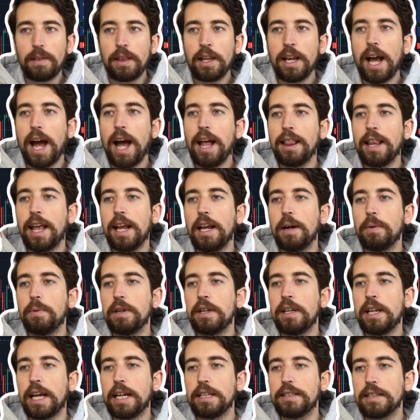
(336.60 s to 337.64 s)
And then it
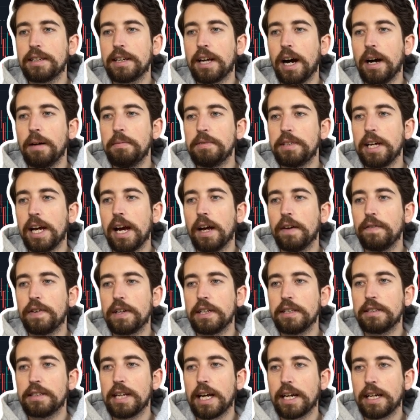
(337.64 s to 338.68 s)
would need to come down for
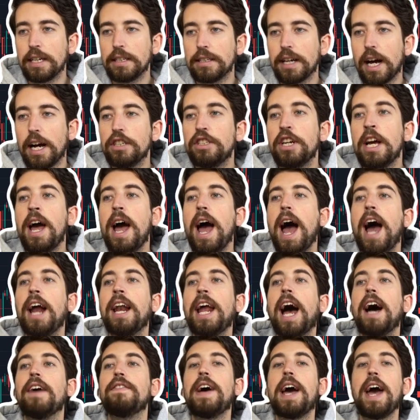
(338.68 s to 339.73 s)
your second touch and
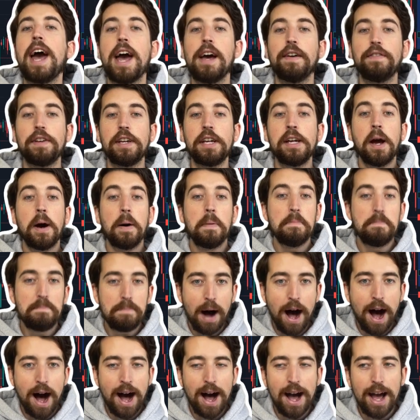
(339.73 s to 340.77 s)
have a heavy
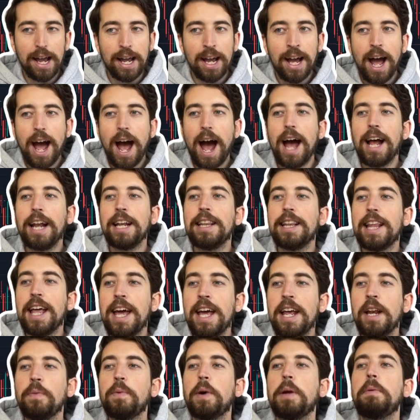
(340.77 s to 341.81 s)
buy. And
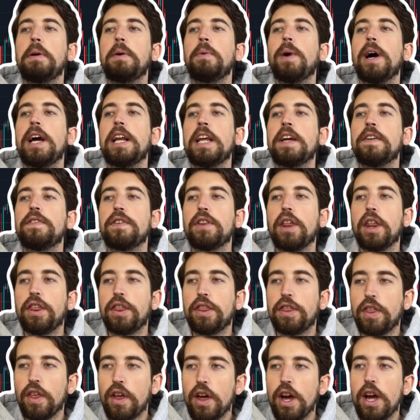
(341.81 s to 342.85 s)
then we'd be waiting for the
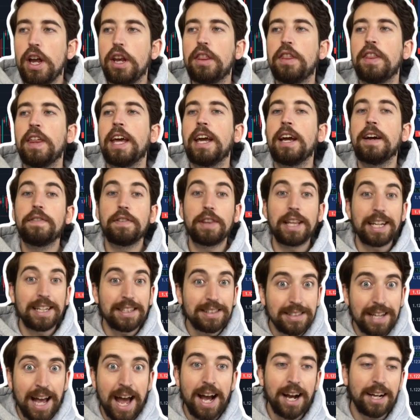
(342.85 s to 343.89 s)
third thing for the
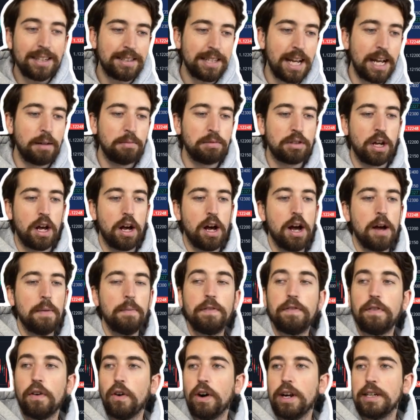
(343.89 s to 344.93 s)
exact same time
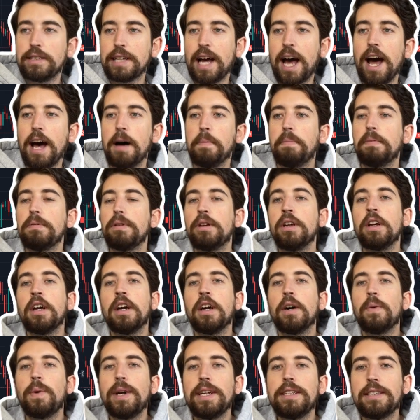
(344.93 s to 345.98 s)
for it to happen.
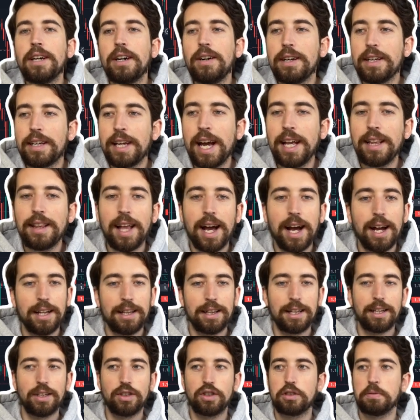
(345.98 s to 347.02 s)
We don't get that
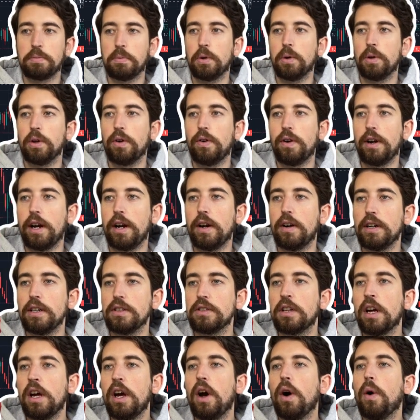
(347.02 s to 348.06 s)
in these smaller
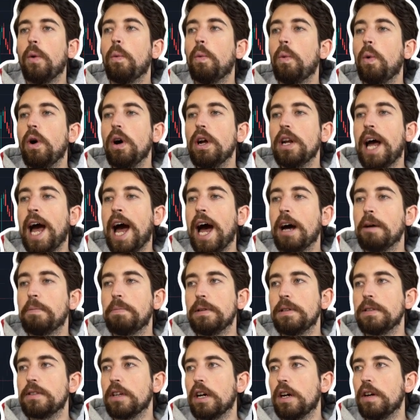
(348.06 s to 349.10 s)
areas. What
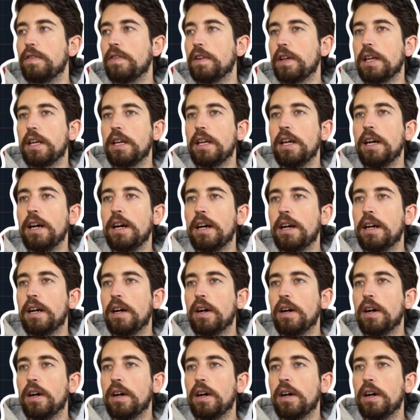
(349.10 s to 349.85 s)
happens over here?